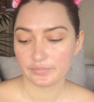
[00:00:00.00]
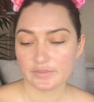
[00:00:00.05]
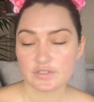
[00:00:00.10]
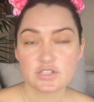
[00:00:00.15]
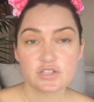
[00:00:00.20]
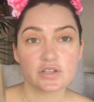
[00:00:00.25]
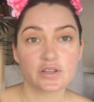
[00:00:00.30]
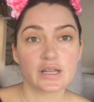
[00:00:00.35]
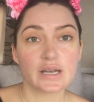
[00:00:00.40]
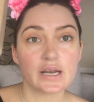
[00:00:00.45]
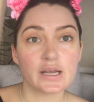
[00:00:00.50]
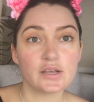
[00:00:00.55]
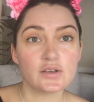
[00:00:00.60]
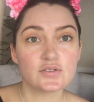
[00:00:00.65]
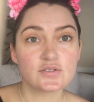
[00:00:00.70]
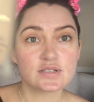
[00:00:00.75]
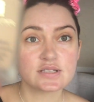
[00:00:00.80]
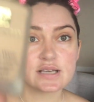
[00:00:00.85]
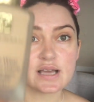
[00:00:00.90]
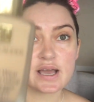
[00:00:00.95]
So then I
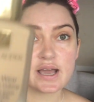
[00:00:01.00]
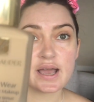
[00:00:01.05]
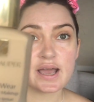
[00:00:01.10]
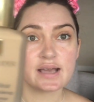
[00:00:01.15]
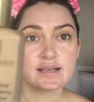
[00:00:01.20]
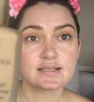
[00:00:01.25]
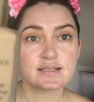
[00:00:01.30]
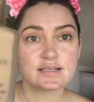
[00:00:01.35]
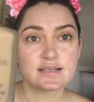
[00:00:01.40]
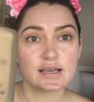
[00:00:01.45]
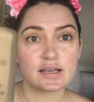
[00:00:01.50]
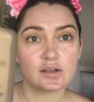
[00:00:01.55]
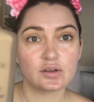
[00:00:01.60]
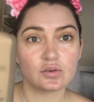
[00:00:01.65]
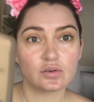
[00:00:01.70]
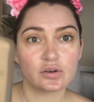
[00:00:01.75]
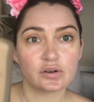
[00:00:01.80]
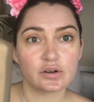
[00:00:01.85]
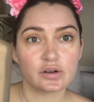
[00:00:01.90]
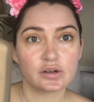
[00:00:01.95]
use the Estee
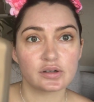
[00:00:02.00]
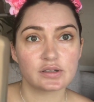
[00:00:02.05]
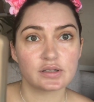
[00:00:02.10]
Lauder